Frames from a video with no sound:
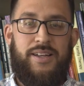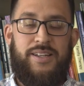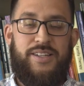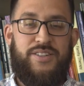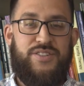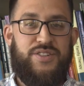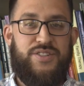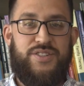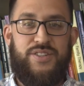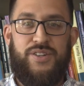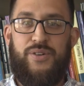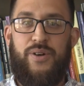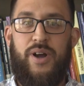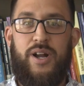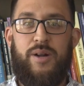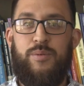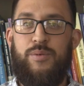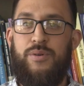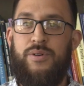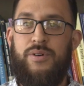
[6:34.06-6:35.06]
it's just
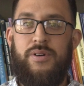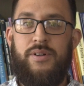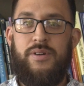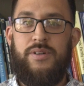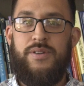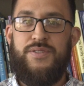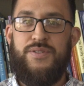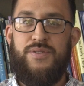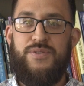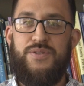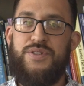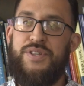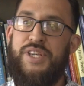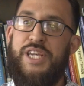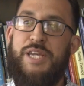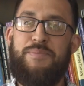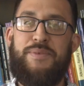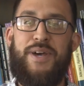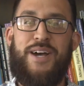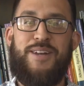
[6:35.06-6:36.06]
incredible. So just
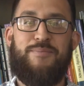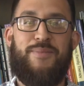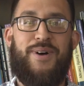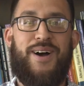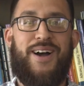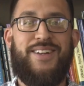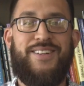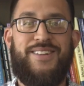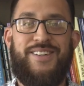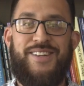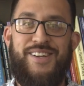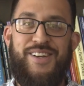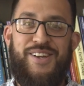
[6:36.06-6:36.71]
keep that in mind.